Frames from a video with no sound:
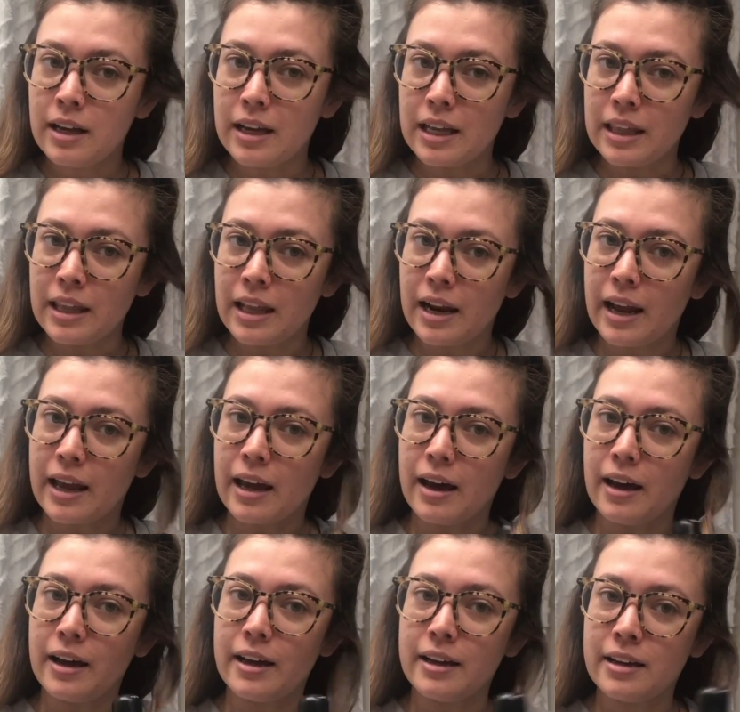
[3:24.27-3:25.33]
And then I
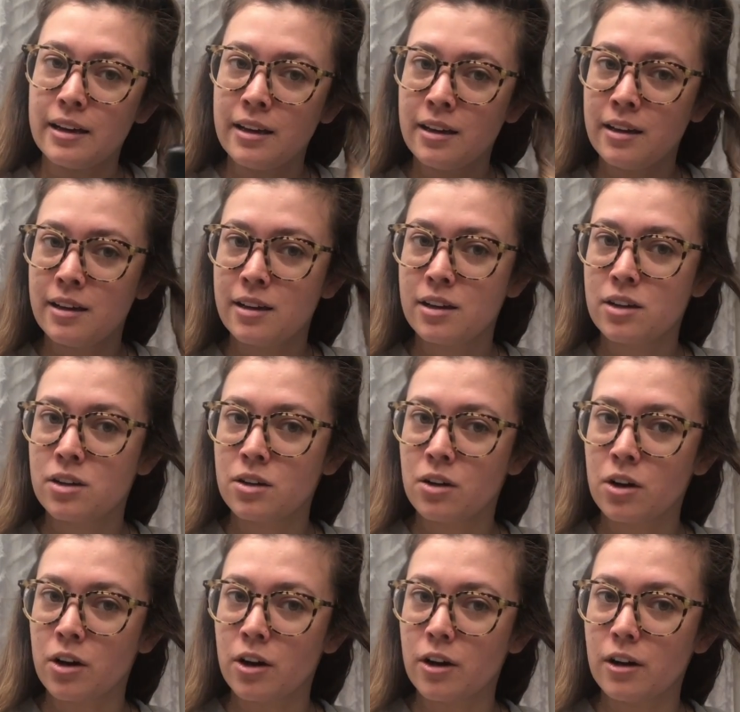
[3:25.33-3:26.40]

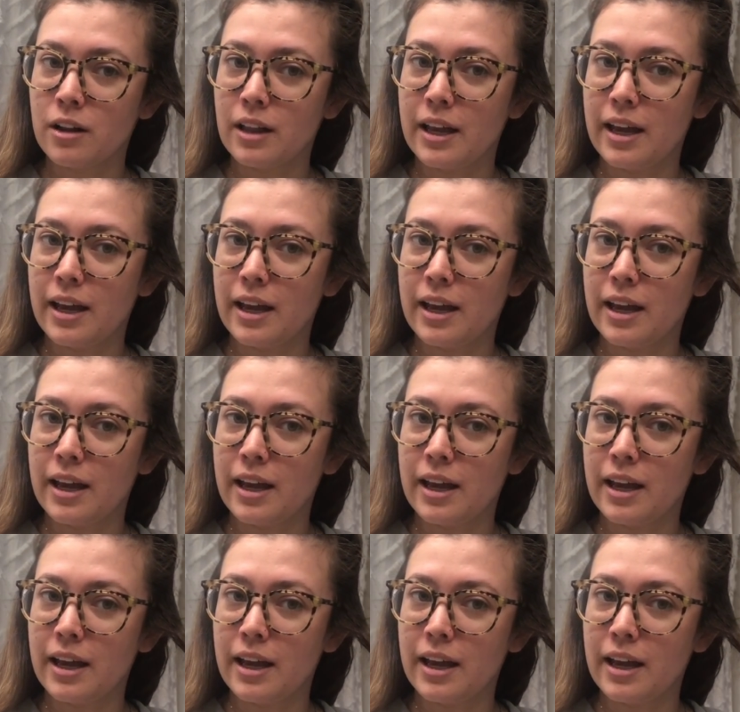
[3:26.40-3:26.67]
uncurl